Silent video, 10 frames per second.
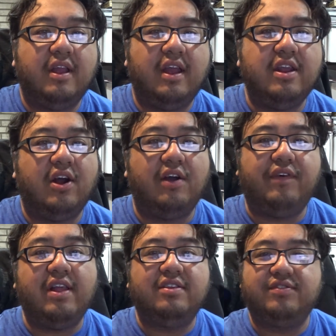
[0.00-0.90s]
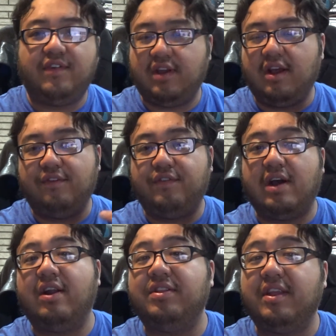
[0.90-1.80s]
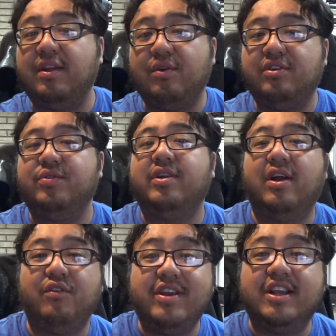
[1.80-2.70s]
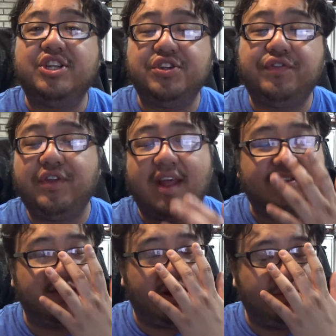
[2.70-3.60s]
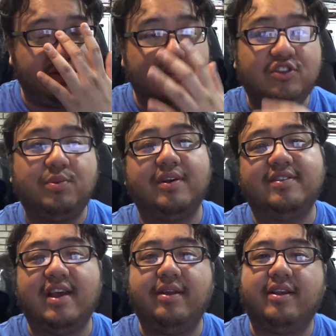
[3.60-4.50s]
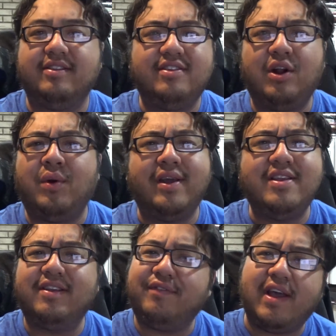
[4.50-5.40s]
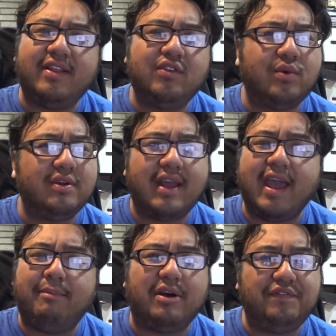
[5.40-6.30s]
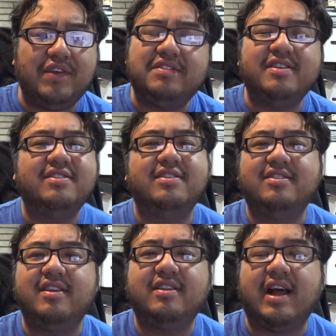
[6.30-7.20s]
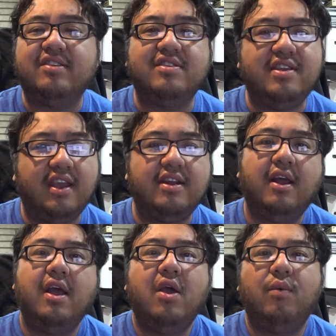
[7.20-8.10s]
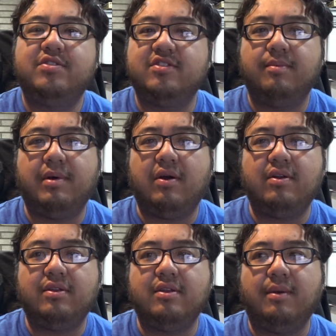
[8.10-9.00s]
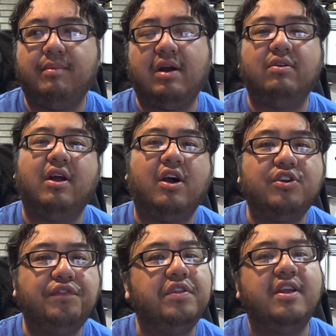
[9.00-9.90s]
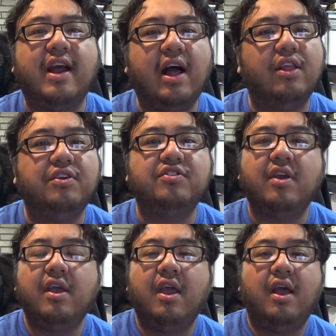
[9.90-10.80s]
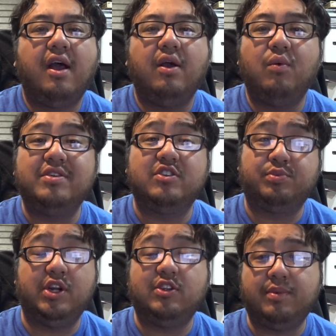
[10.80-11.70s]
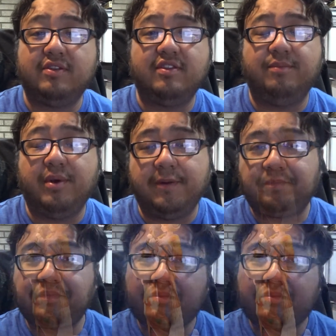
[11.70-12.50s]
you know, I finally found out that they were doing a reissue for that, so I'm super excited because, you know what, you can find this one at about 16,000 yen, which is about $150, which is pretty expensive, but